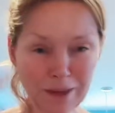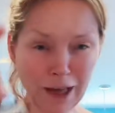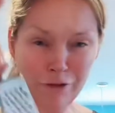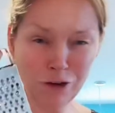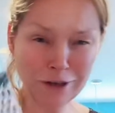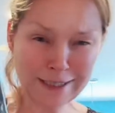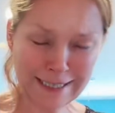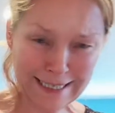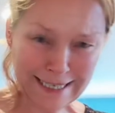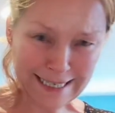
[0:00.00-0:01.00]
I've got a
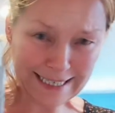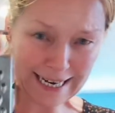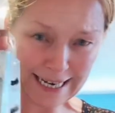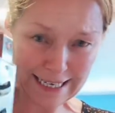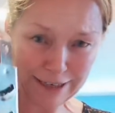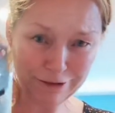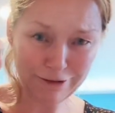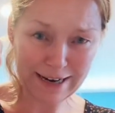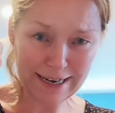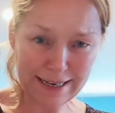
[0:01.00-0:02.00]
teeny tiny little
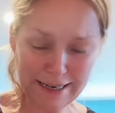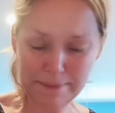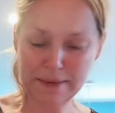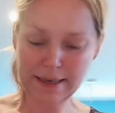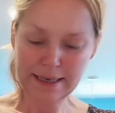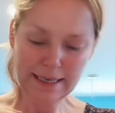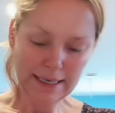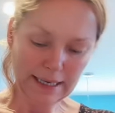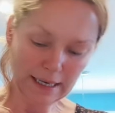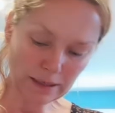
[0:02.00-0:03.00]
grater,
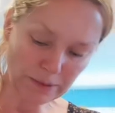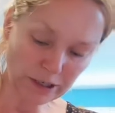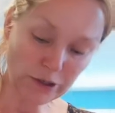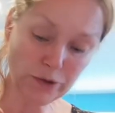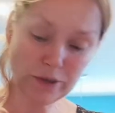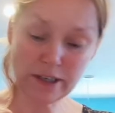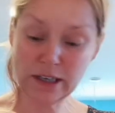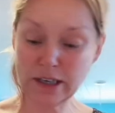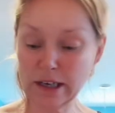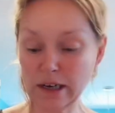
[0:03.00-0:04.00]
and I'm going to use
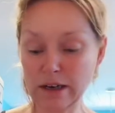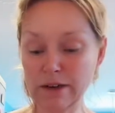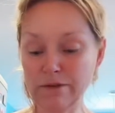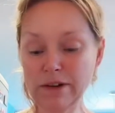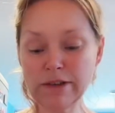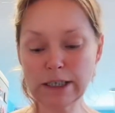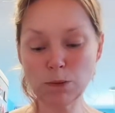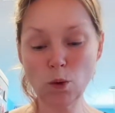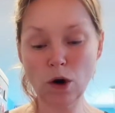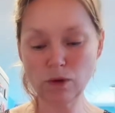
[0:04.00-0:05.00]
the very
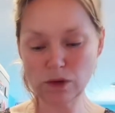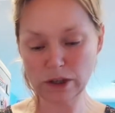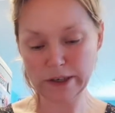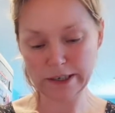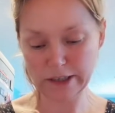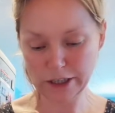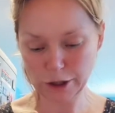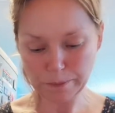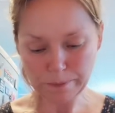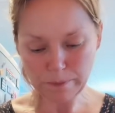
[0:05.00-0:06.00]
small hole side of this,
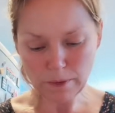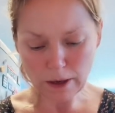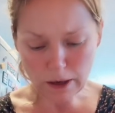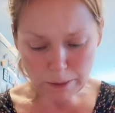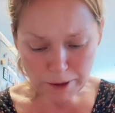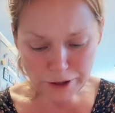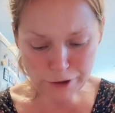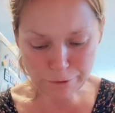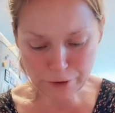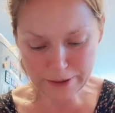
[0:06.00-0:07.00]
and I'm going to
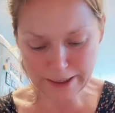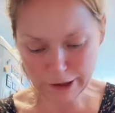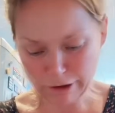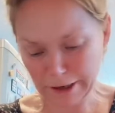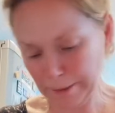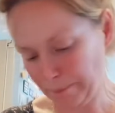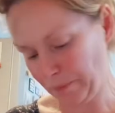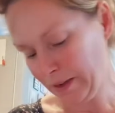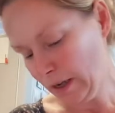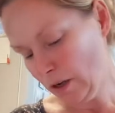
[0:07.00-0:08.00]
finely grate
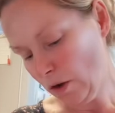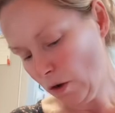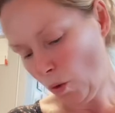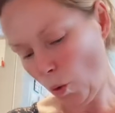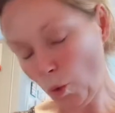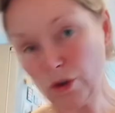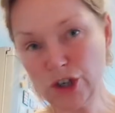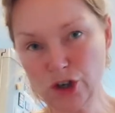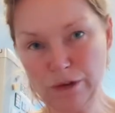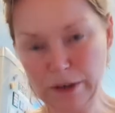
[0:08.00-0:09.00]
all this
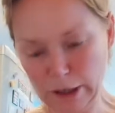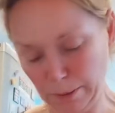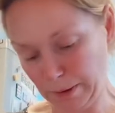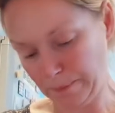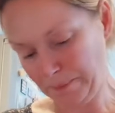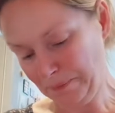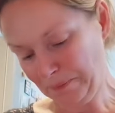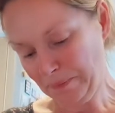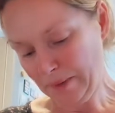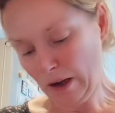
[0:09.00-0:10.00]
truffle up.
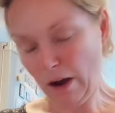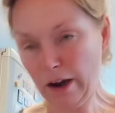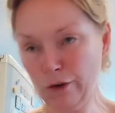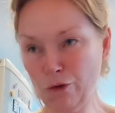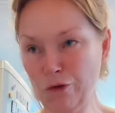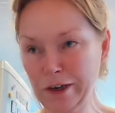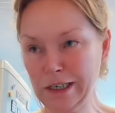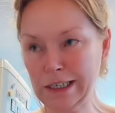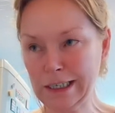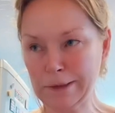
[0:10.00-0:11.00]
I can already
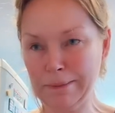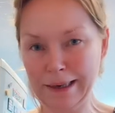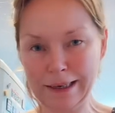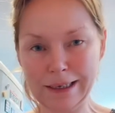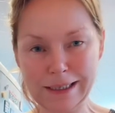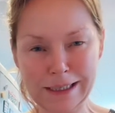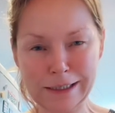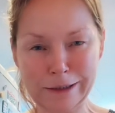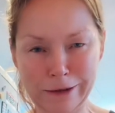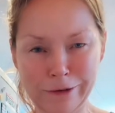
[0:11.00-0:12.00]
smell it. It's
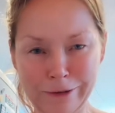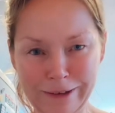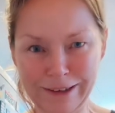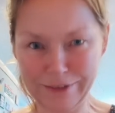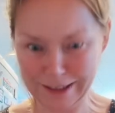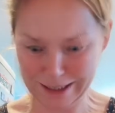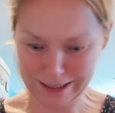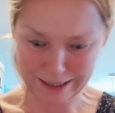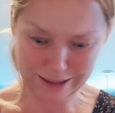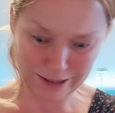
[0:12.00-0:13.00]
so lovely. It's
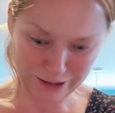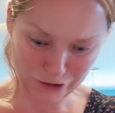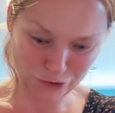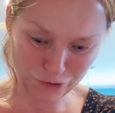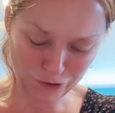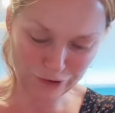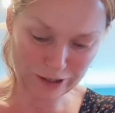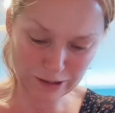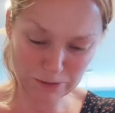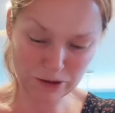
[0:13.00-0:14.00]
like the
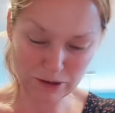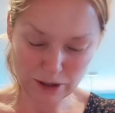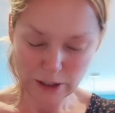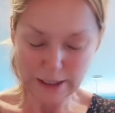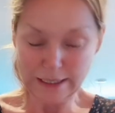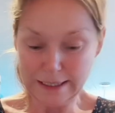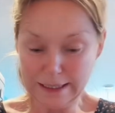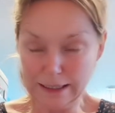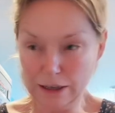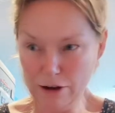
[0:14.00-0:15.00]
strongest,
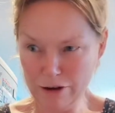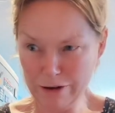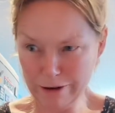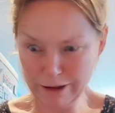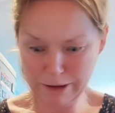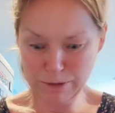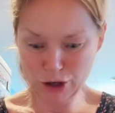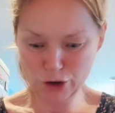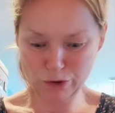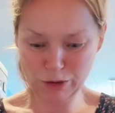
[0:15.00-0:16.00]
most earthy
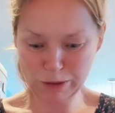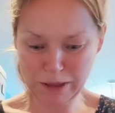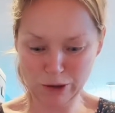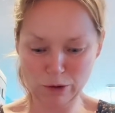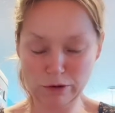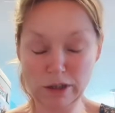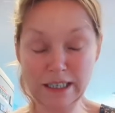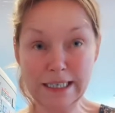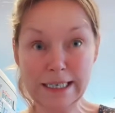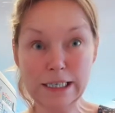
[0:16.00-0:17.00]
mushroom smell.
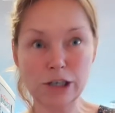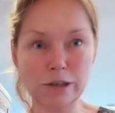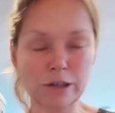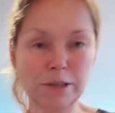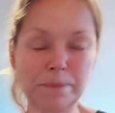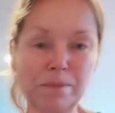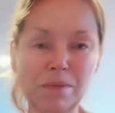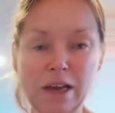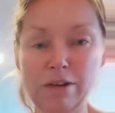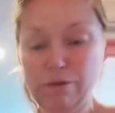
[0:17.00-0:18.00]
Delicious.
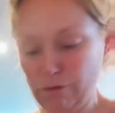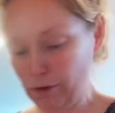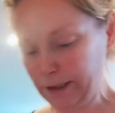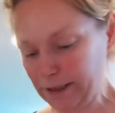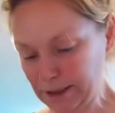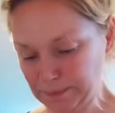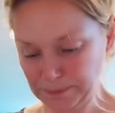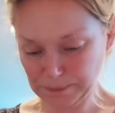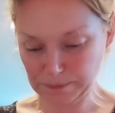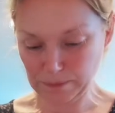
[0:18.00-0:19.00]
Right.
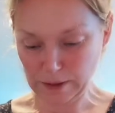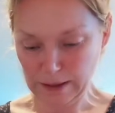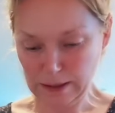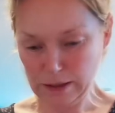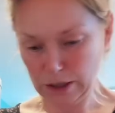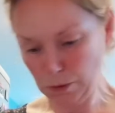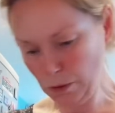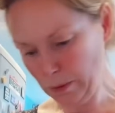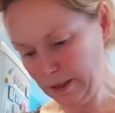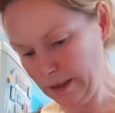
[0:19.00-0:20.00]
So
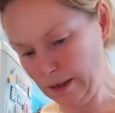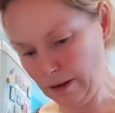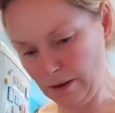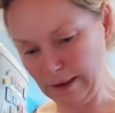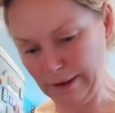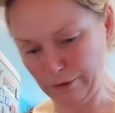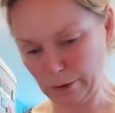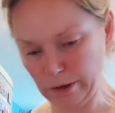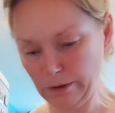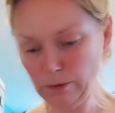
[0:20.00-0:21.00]
what we are left
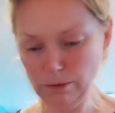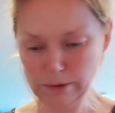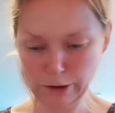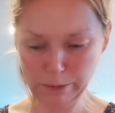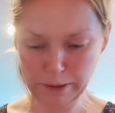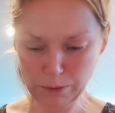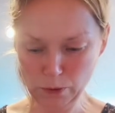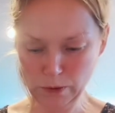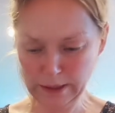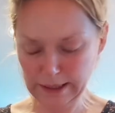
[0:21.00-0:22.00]
with, a little bit
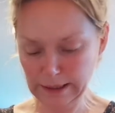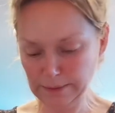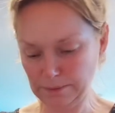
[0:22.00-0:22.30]
more there,